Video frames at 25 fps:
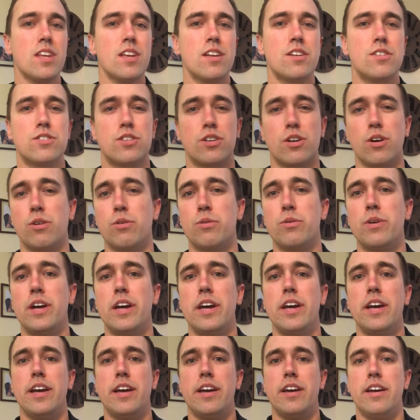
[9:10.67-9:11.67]
So
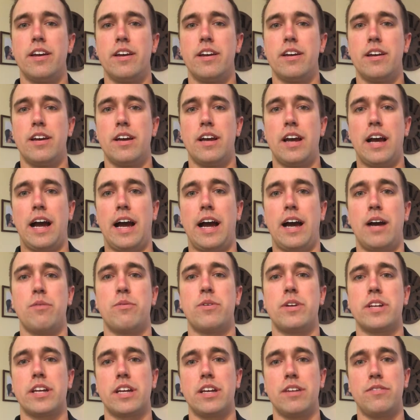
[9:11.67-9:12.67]
I
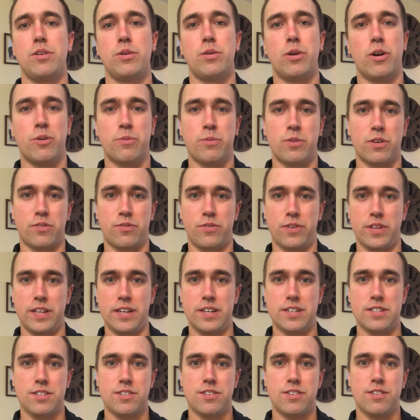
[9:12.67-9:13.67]
want to give you homework for
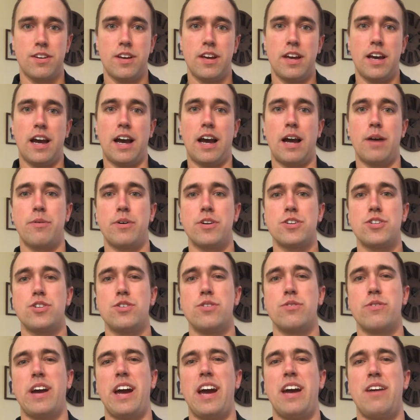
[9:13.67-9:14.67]
this. I want
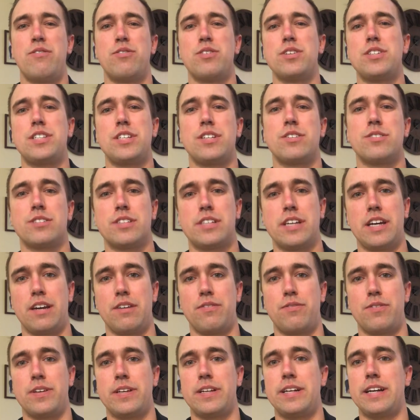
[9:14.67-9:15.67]
you every single day
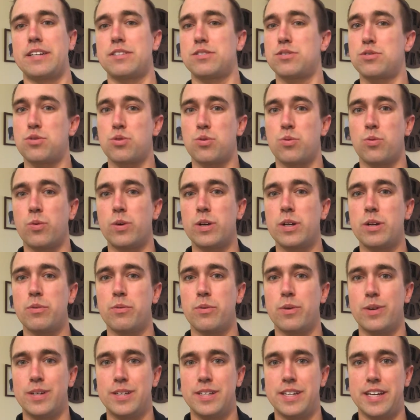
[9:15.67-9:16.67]
for the next
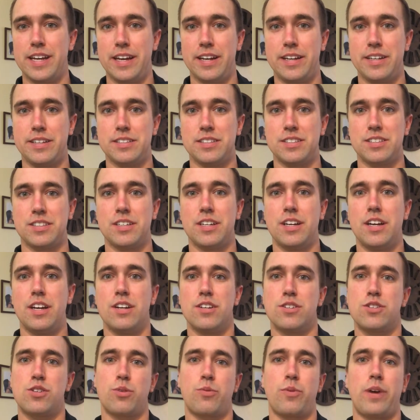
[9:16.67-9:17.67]
21 days
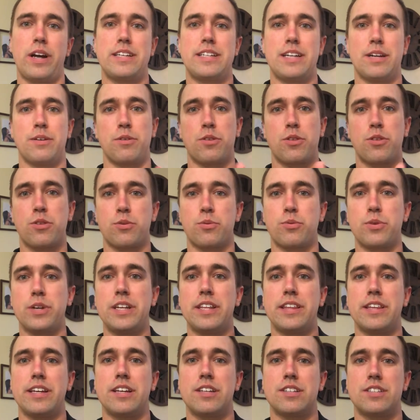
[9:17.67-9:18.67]
to write down 3
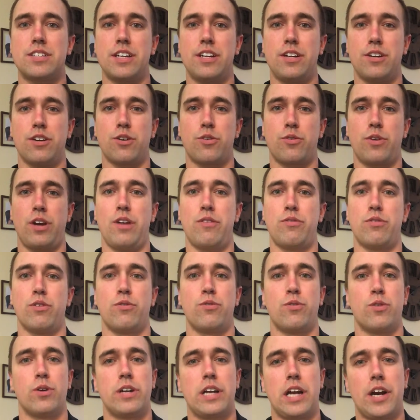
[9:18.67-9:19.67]
things that you're grateful
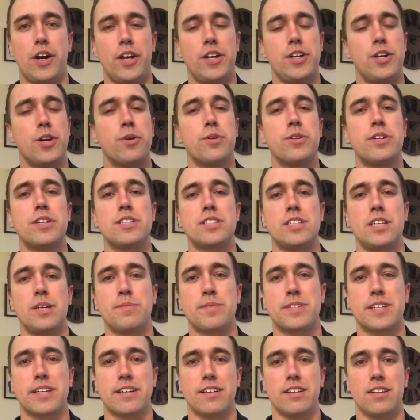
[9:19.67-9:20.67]
for. Now, I know this
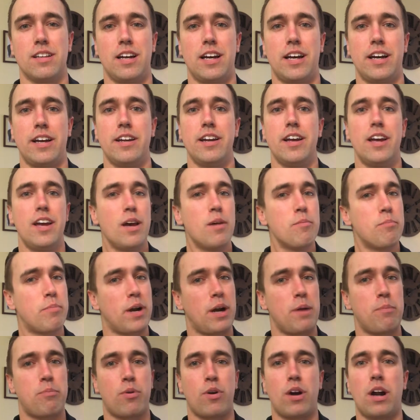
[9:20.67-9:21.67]
seems like a lot, but
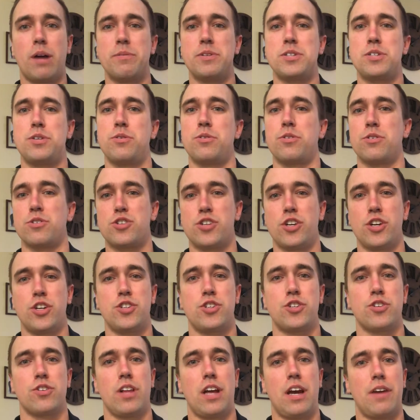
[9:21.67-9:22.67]
I promise you it'll change
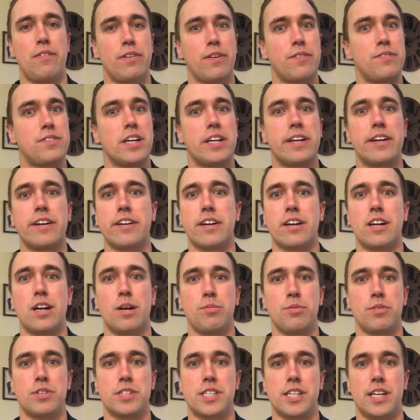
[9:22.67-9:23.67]
your life. I've done it a
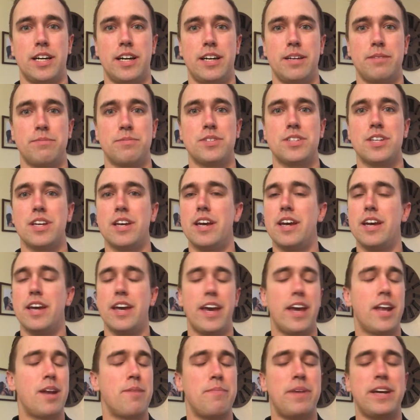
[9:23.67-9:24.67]
couple of times,
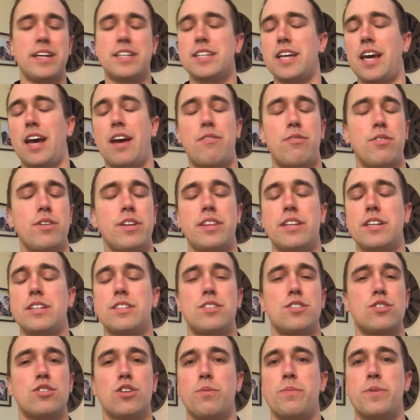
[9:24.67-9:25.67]
and it makes everything
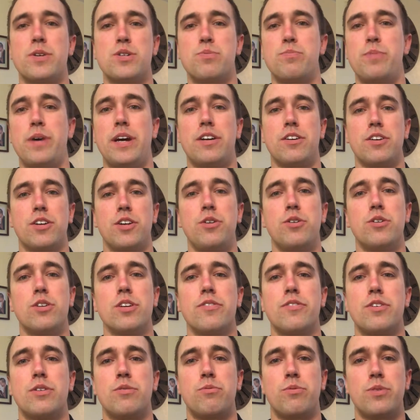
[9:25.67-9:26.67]
so much better. You don't
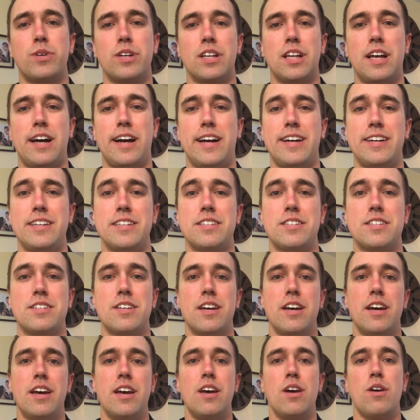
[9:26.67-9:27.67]
even realize
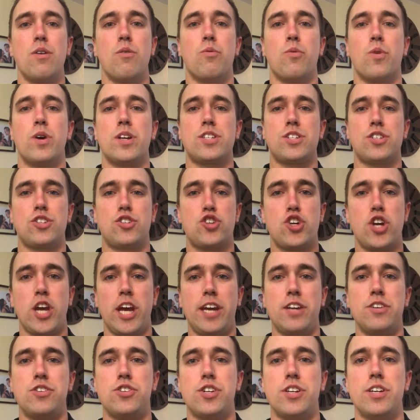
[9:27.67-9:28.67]
what's
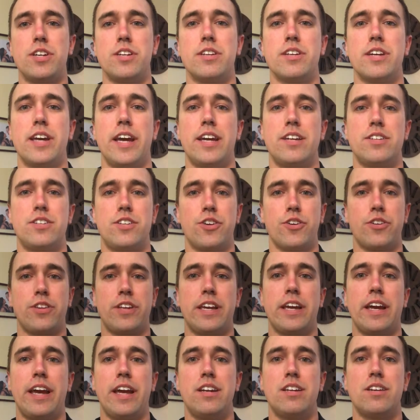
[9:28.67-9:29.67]
changing until
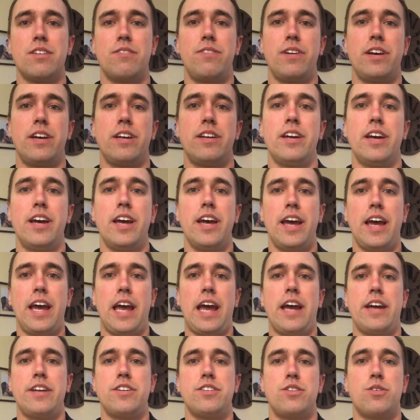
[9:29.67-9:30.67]
the end of it,
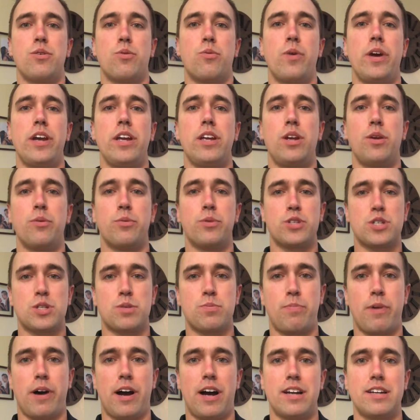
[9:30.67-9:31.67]
and the way you
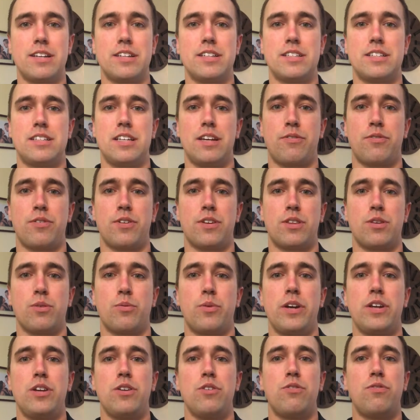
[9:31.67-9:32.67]
respond is different. The
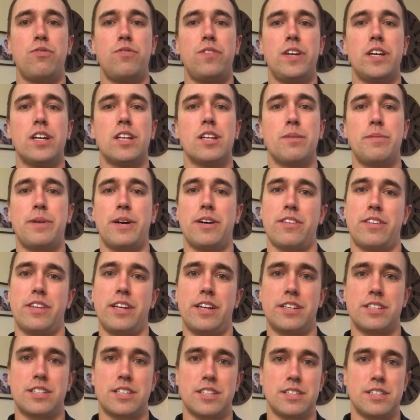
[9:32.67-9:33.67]
way you feel about
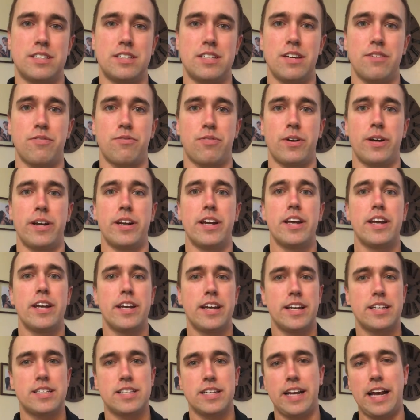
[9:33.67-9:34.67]
things is different.
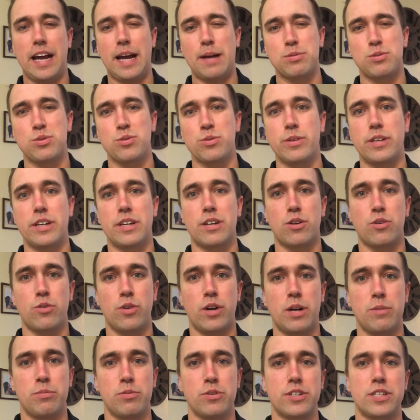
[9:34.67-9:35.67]
It's an absolutely
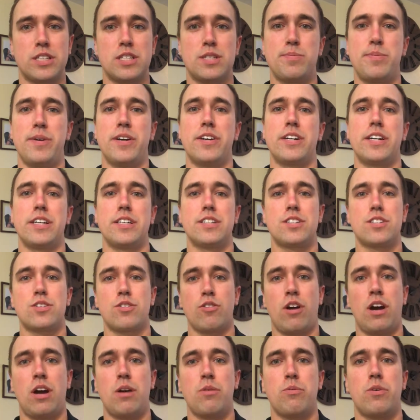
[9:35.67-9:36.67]
incredible experience. So
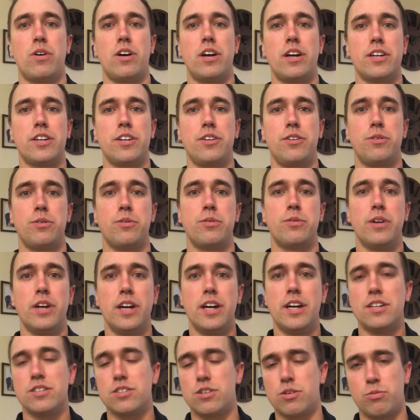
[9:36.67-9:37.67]
I want you
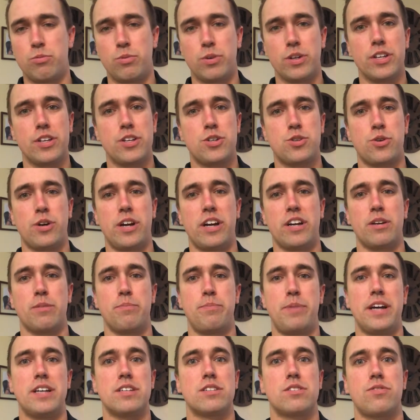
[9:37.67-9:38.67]
to really try your
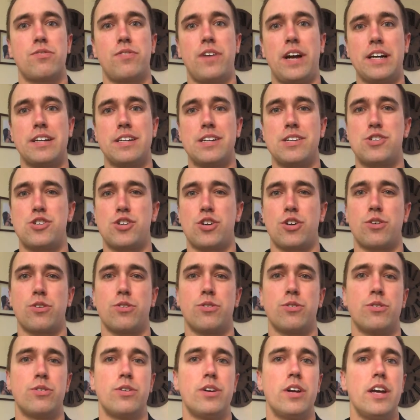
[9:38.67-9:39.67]
best. Find a
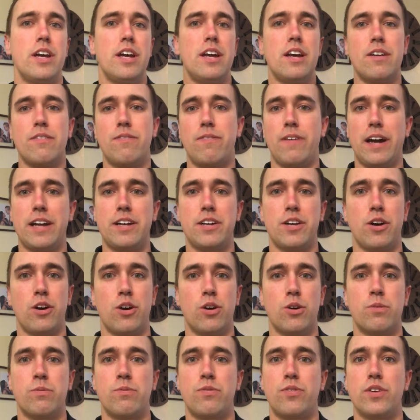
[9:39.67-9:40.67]
journal, find a
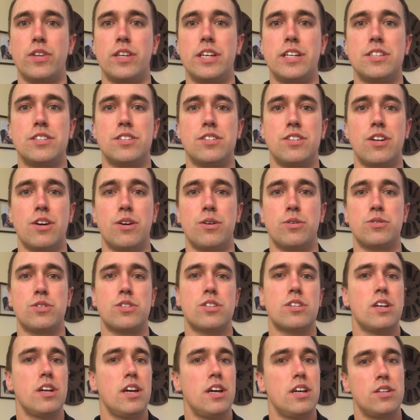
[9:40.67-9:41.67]
home for these notes.